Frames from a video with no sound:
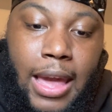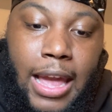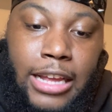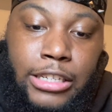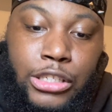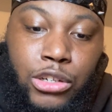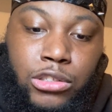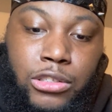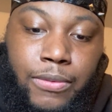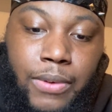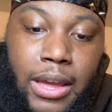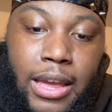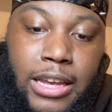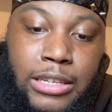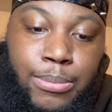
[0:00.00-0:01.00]
and Joseph
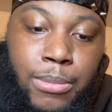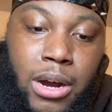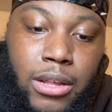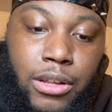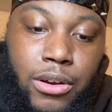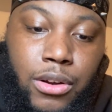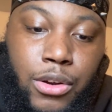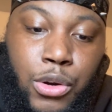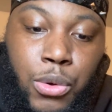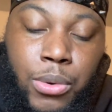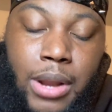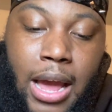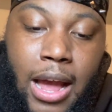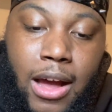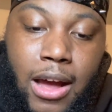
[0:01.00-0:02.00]
and his mother knew
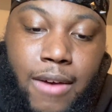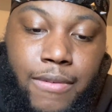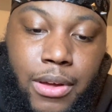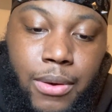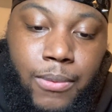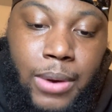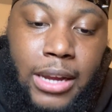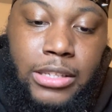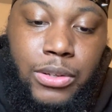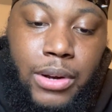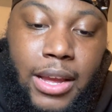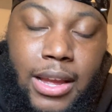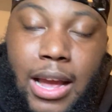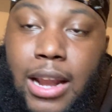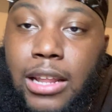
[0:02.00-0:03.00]
not of it, right? So
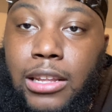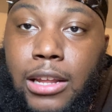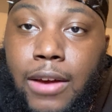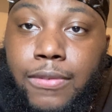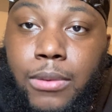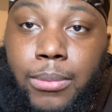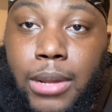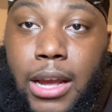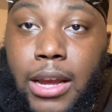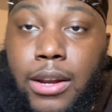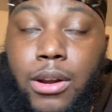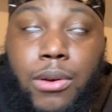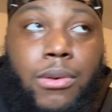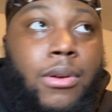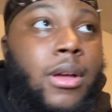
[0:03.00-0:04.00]
they kind of left him. They ain't
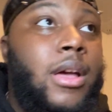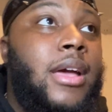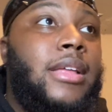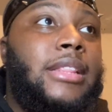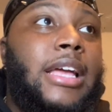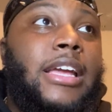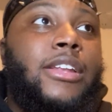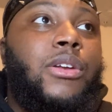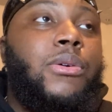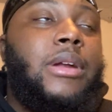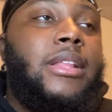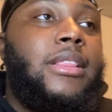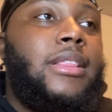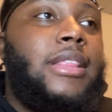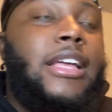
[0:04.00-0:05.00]
know, they ain't know
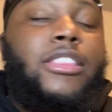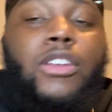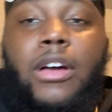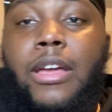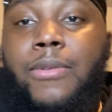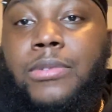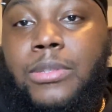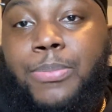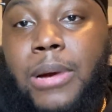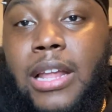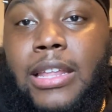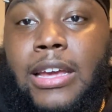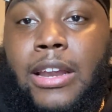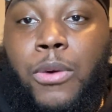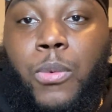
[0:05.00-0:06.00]
that they thought he was
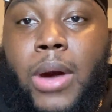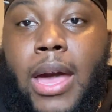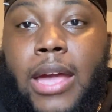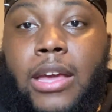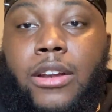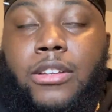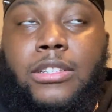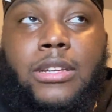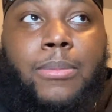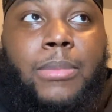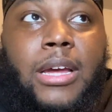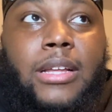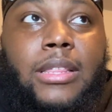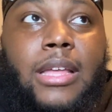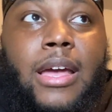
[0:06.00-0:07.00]
probably in a wagon or something
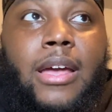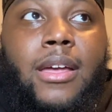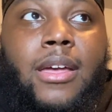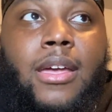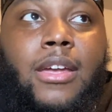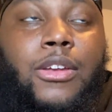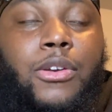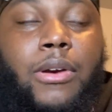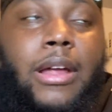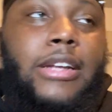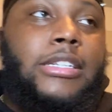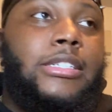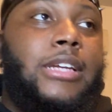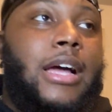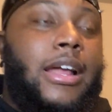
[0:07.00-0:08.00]
like that. You know, they
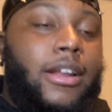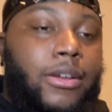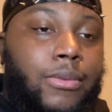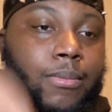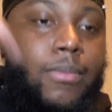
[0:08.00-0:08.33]
just kind of,